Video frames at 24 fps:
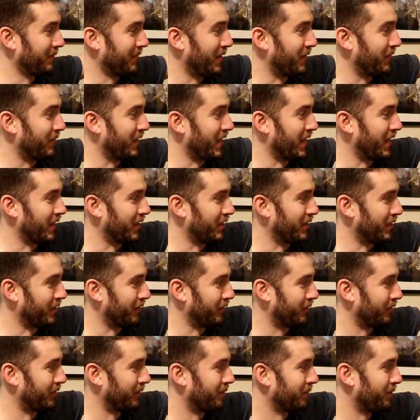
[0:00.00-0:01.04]
Have you had
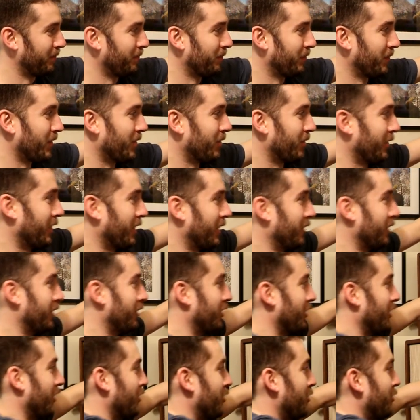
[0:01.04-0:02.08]
enough? Okay,
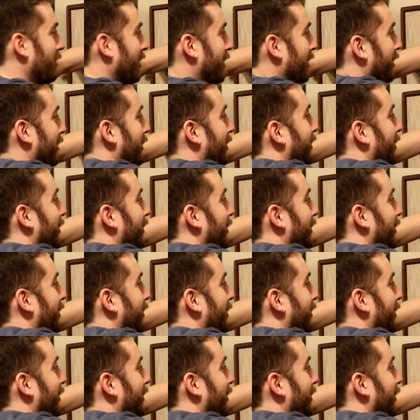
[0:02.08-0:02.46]
let's get you out